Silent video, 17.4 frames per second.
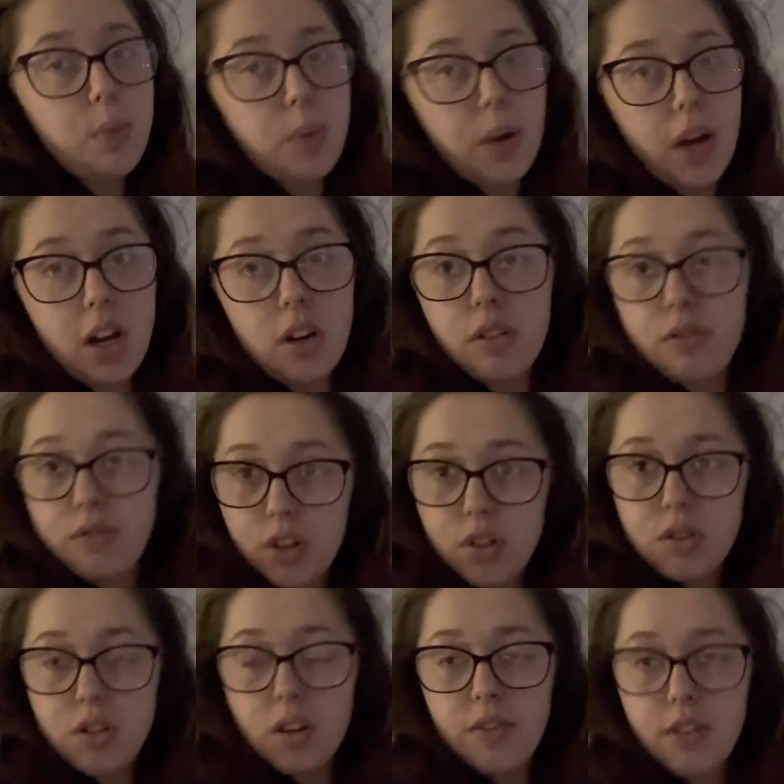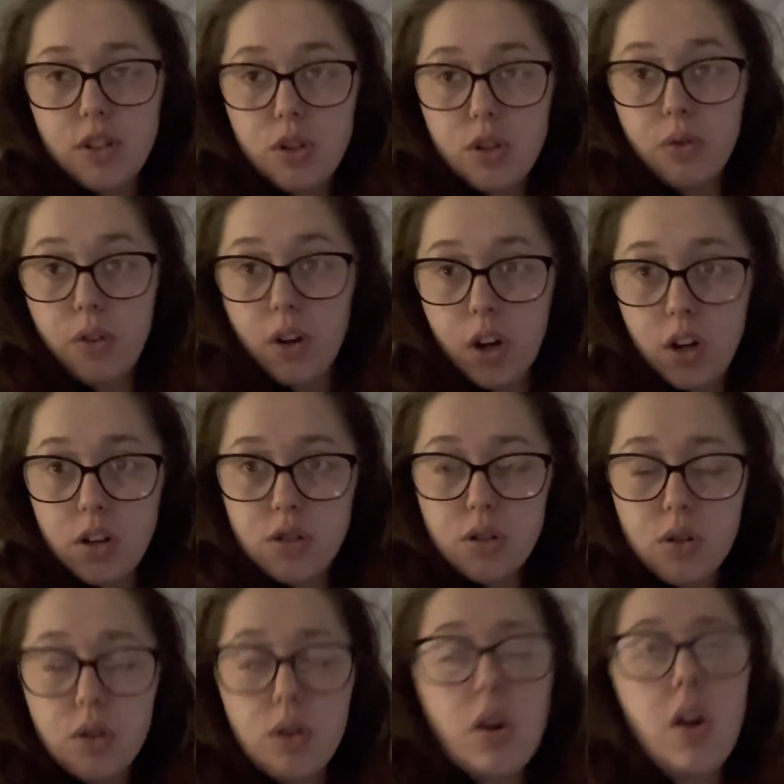We had our first official
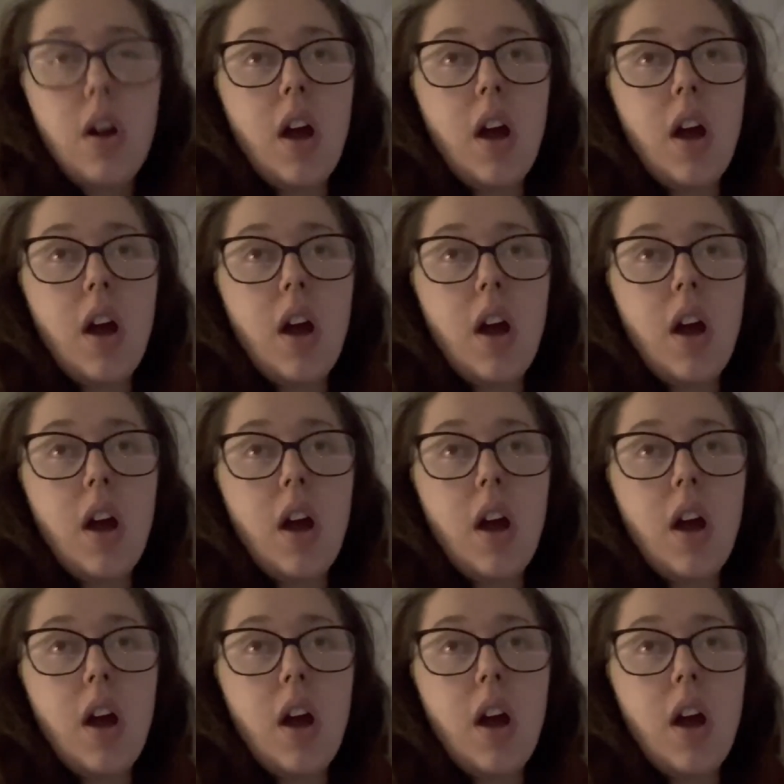rehearsal.